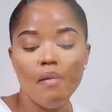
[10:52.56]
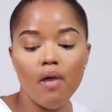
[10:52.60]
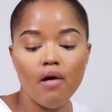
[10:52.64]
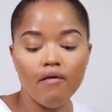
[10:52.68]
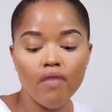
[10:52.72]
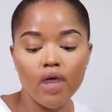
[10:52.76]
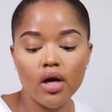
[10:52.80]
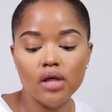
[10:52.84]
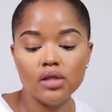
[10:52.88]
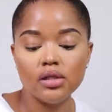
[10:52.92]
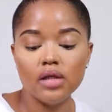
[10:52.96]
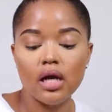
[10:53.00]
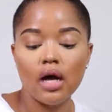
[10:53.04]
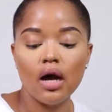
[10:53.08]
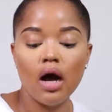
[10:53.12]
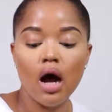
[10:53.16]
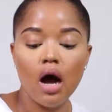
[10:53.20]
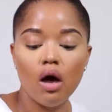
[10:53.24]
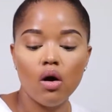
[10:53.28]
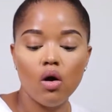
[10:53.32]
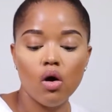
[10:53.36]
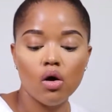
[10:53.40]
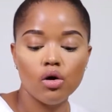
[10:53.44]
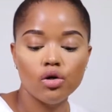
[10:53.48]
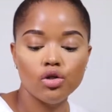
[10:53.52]
my face. Like,
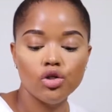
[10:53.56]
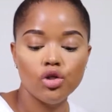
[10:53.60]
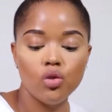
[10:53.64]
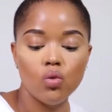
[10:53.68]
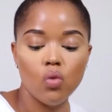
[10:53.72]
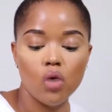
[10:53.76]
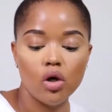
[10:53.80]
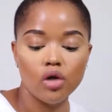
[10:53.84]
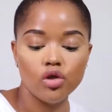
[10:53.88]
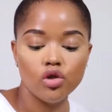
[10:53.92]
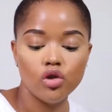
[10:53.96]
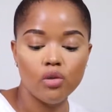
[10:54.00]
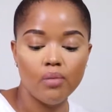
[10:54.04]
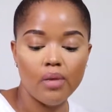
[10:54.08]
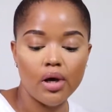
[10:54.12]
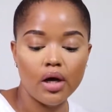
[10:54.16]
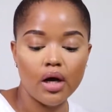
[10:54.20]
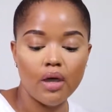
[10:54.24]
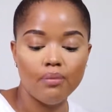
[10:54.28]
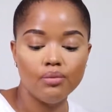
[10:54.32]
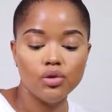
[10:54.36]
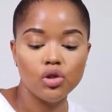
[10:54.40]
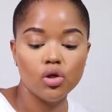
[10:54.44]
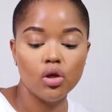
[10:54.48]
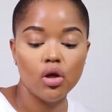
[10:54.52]
how long do you want your
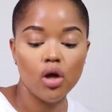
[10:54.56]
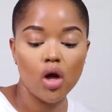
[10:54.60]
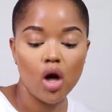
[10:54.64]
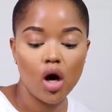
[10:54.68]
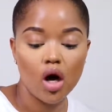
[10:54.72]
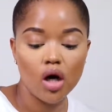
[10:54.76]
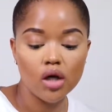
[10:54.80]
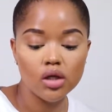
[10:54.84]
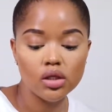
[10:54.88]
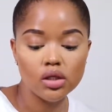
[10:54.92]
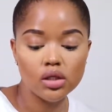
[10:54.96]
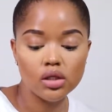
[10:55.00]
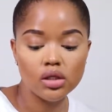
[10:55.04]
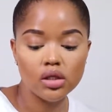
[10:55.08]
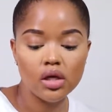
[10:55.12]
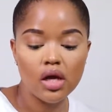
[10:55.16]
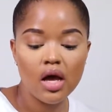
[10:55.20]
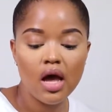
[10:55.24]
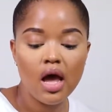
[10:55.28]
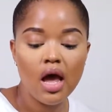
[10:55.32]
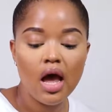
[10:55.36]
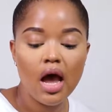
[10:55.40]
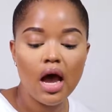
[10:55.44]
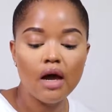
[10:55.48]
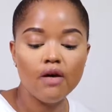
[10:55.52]
makeup to last?
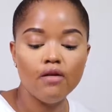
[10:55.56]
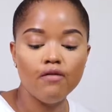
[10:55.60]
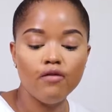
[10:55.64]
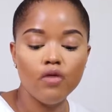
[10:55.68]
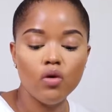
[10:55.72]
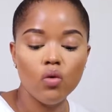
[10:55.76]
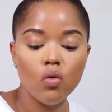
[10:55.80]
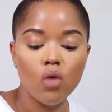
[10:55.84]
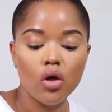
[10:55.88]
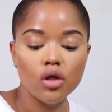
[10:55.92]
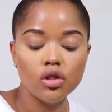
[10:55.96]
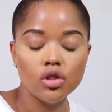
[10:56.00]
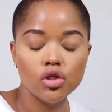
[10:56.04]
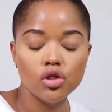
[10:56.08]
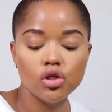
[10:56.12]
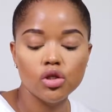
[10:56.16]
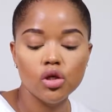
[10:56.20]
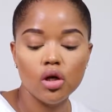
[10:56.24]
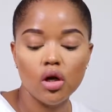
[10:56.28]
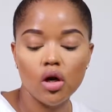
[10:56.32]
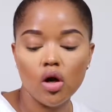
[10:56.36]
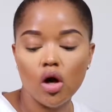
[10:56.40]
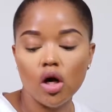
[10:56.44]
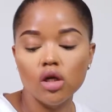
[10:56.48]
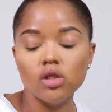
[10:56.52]
And if you want it to
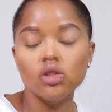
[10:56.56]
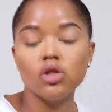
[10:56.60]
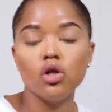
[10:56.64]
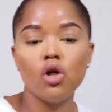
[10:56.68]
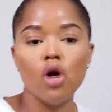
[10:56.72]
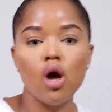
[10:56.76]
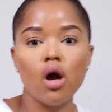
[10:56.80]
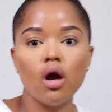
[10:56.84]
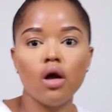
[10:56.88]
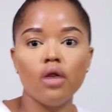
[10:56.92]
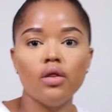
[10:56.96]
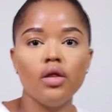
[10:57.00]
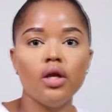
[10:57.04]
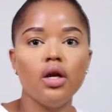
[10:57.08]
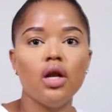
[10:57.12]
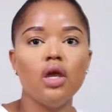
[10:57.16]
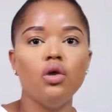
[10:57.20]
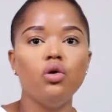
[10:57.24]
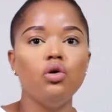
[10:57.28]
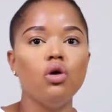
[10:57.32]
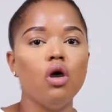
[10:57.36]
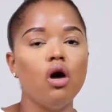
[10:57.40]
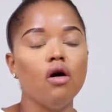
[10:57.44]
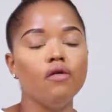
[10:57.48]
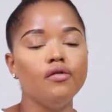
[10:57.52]
last longer, then
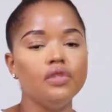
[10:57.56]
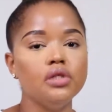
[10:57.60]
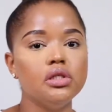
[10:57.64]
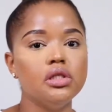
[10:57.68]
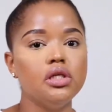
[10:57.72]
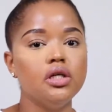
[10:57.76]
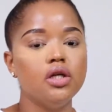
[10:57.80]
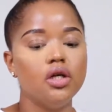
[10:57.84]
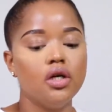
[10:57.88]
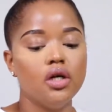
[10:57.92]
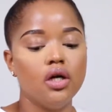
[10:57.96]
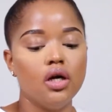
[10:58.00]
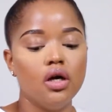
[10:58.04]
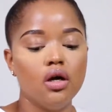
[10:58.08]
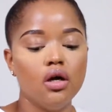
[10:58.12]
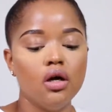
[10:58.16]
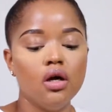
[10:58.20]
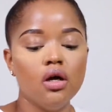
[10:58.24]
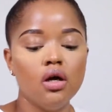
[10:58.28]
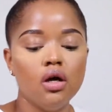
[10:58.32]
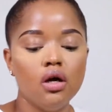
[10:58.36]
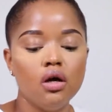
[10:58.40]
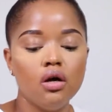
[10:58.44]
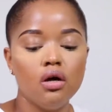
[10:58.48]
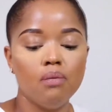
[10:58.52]
you're obviously gonna
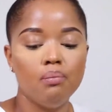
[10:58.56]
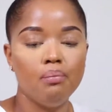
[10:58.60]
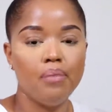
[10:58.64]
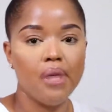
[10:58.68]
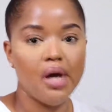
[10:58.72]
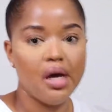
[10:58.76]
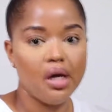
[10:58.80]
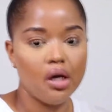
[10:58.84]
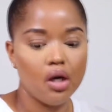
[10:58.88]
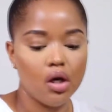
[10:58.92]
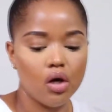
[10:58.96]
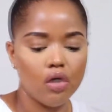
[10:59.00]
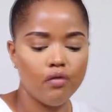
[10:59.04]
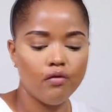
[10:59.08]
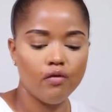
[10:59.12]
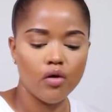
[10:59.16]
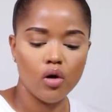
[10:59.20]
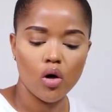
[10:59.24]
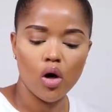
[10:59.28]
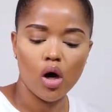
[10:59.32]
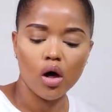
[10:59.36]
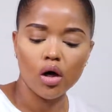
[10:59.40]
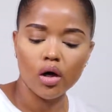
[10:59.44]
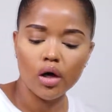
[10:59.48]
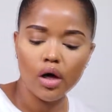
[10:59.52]
bake for
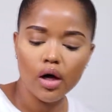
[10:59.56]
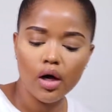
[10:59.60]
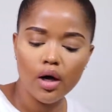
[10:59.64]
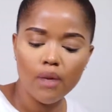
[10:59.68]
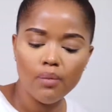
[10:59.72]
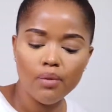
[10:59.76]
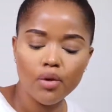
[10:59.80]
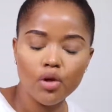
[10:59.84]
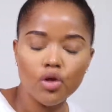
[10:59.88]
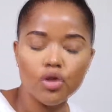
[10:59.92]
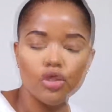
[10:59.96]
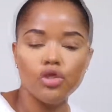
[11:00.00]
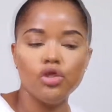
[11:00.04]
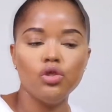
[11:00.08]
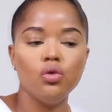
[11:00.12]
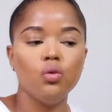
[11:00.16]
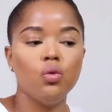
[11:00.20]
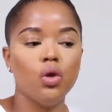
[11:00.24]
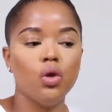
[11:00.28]
longer because you